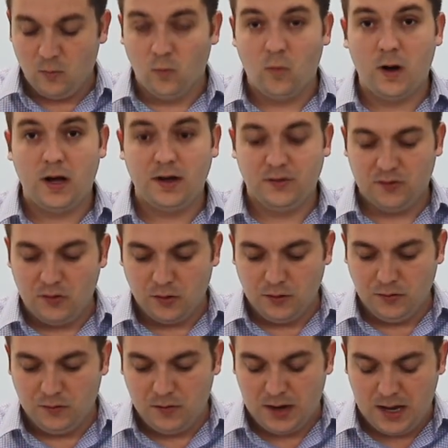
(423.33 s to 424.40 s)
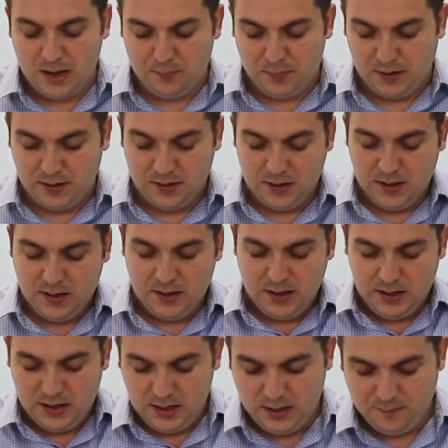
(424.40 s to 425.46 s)
What is going to happen?
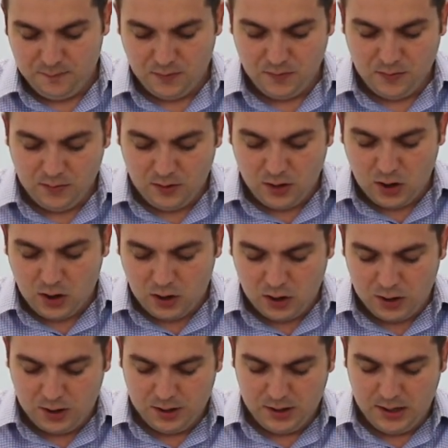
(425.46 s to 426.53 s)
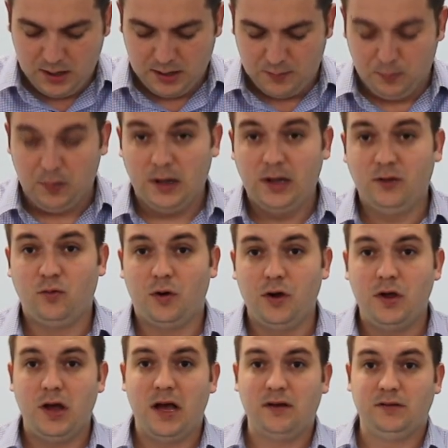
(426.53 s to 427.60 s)
If you are in a place where
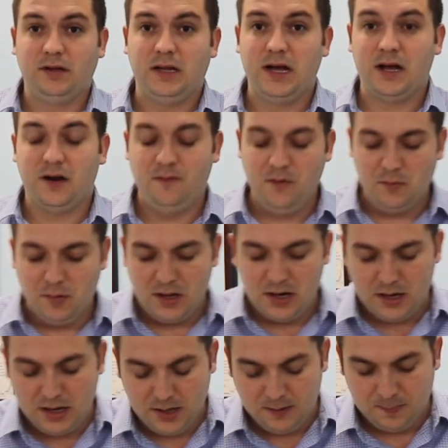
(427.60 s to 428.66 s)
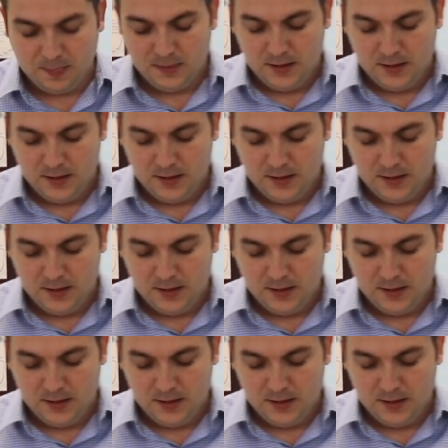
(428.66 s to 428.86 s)
you have a lot of humidity,